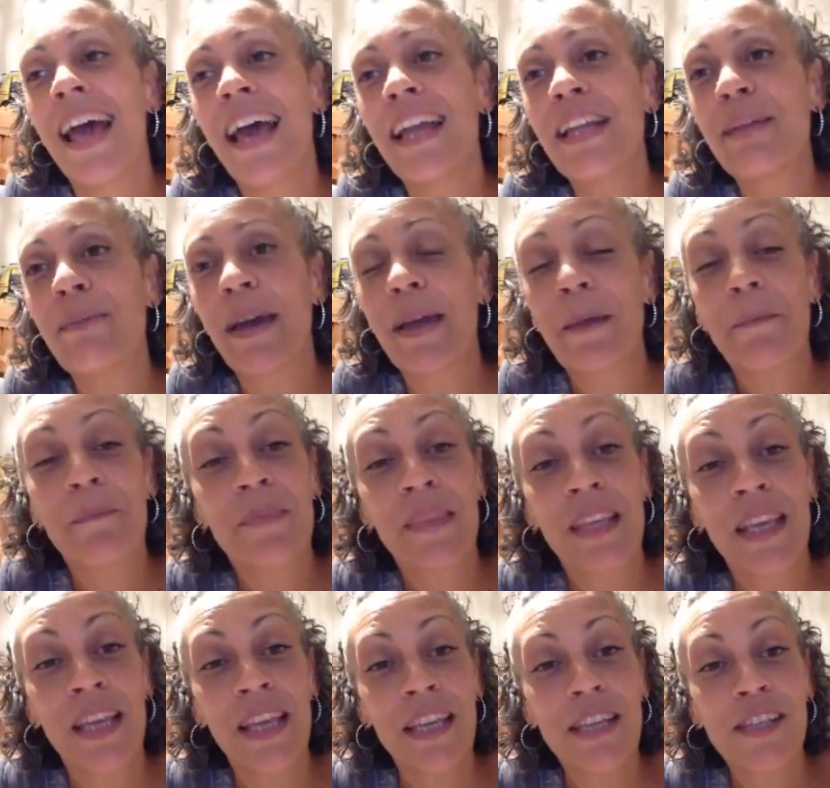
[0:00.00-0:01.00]
Anyway,
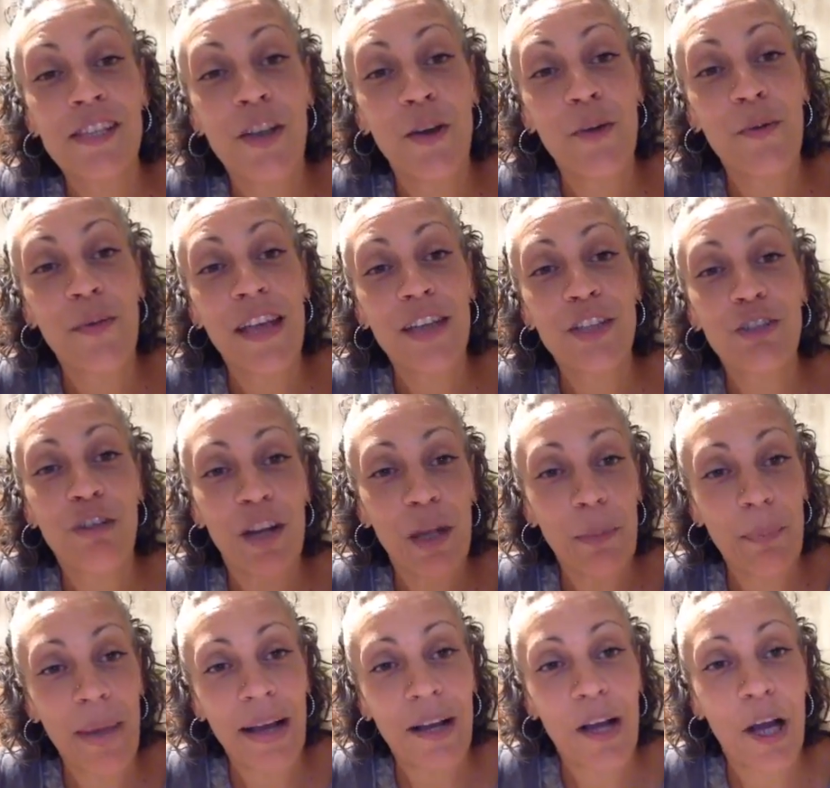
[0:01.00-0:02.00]
so they're trying
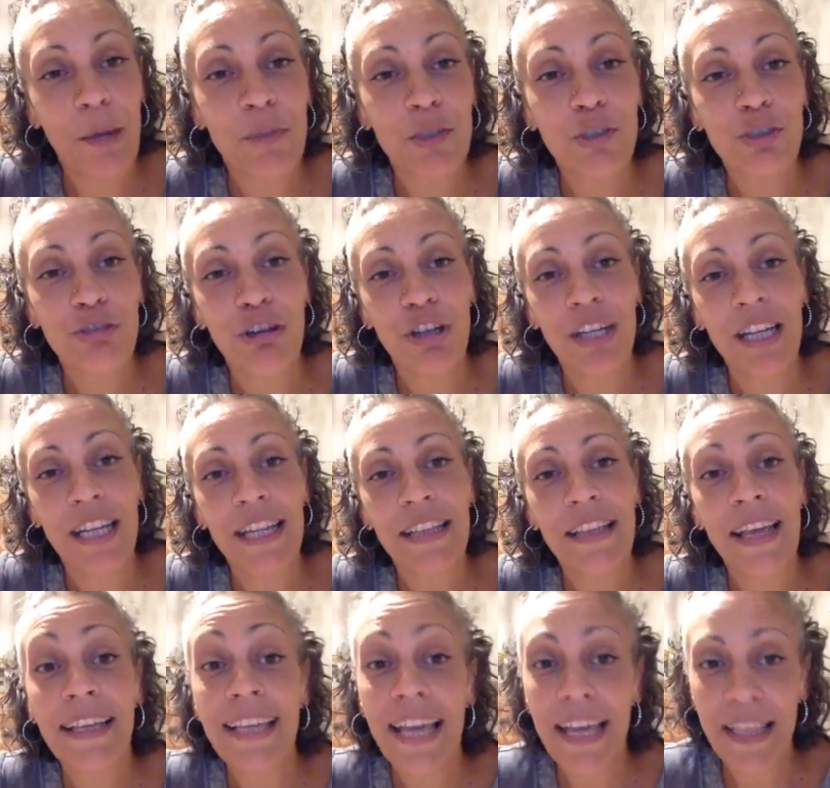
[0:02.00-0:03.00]
to pack up the trolley.
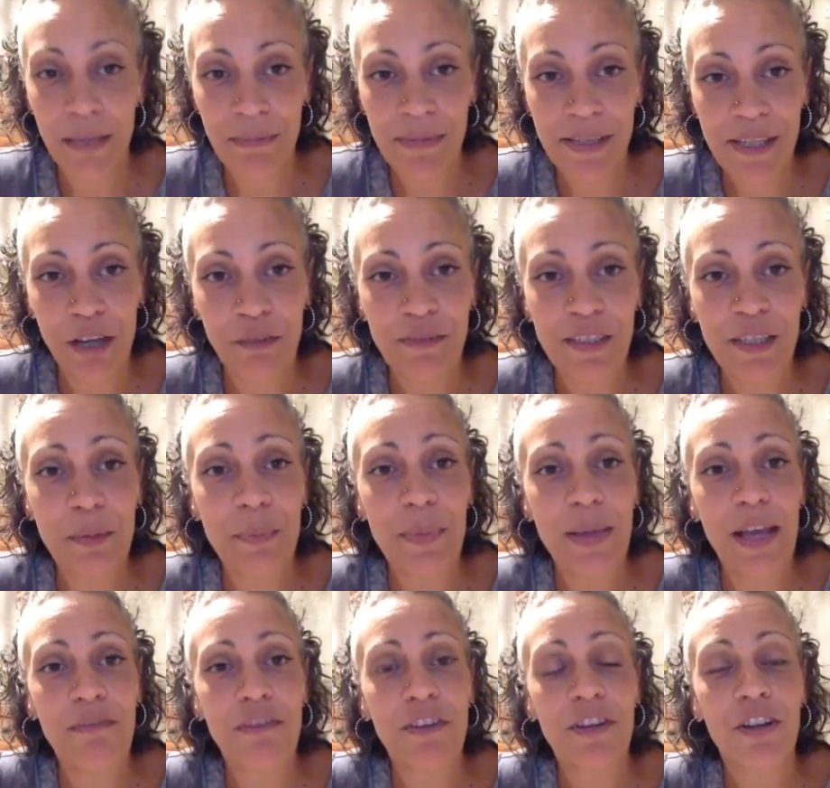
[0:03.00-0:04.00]
They get themselves in a
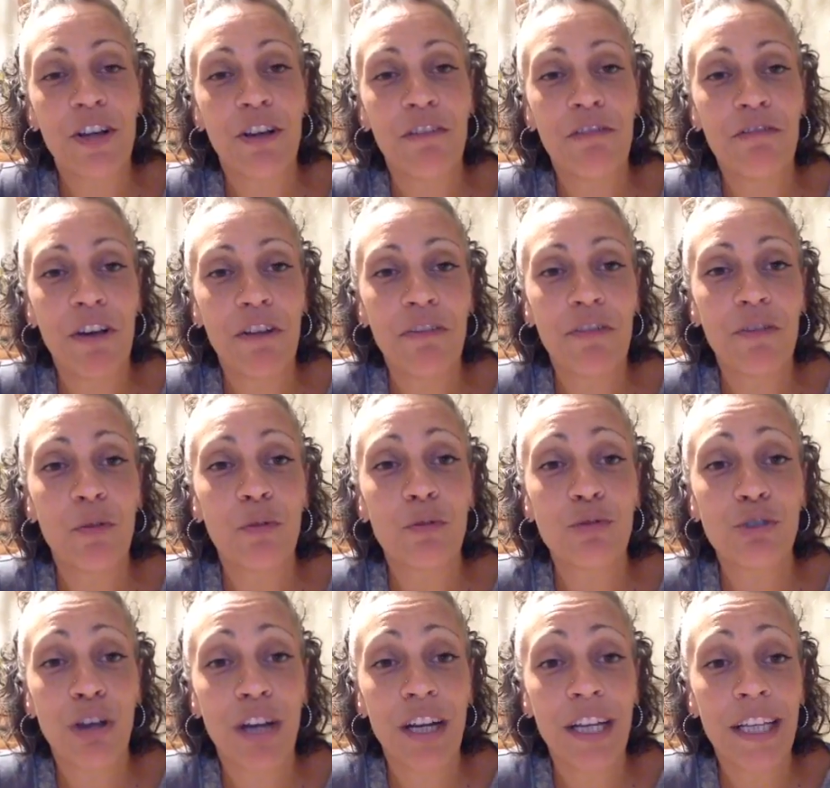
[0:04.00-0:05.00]
bit of a
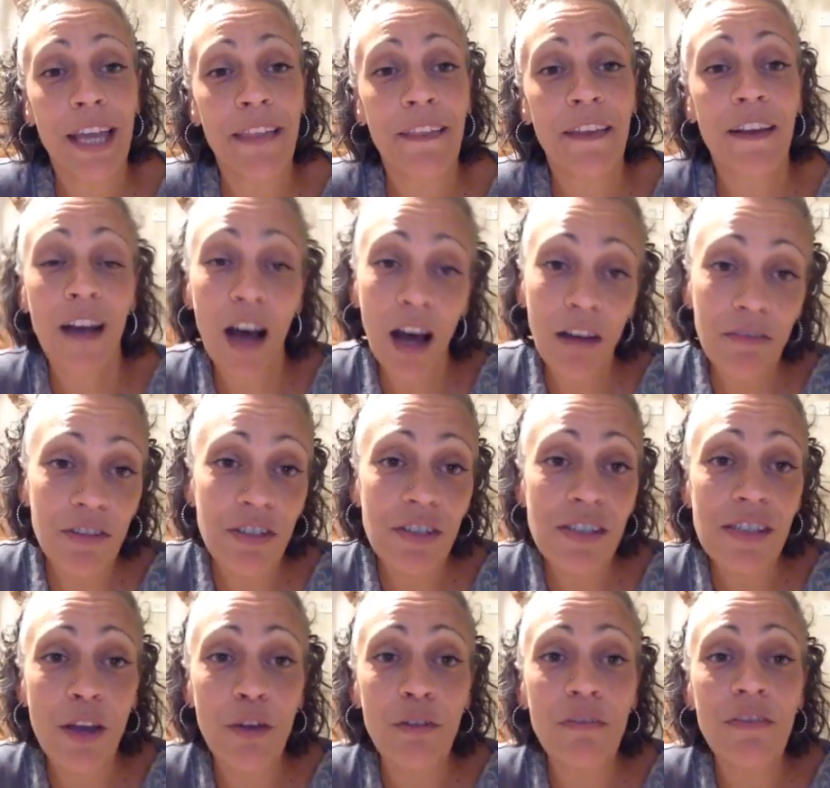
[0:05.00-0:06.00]
kerfuffle trying to get the
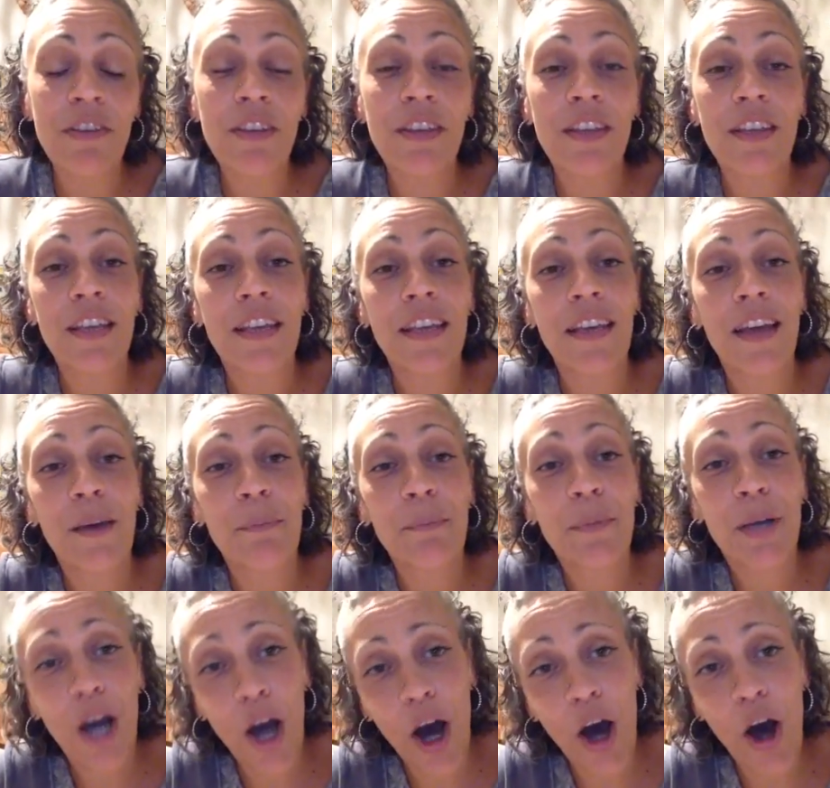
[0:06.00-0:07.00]
covers over the
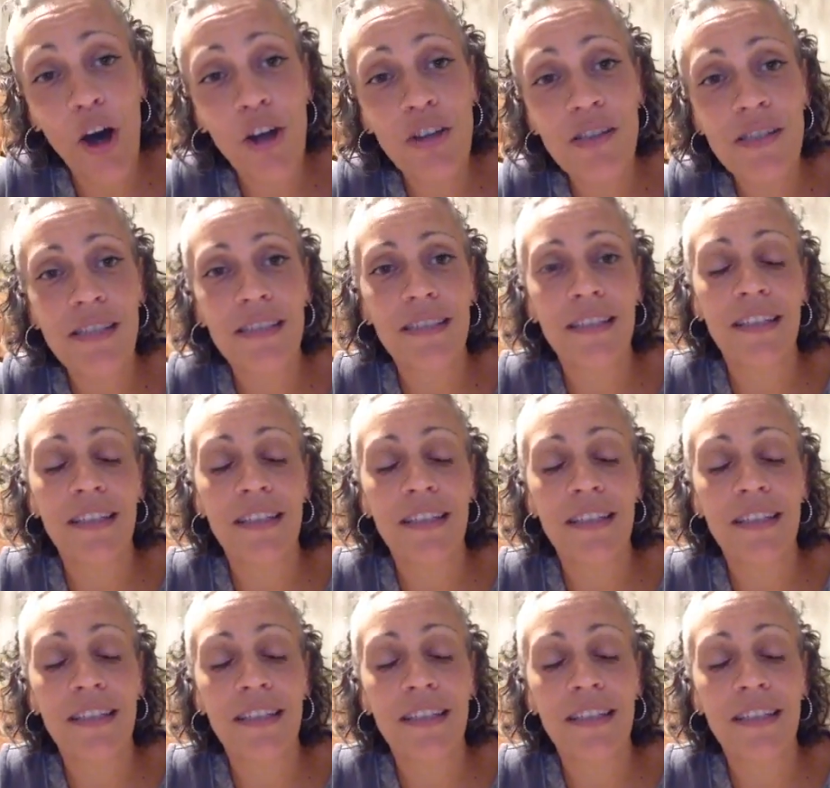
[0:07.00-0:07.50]
carts.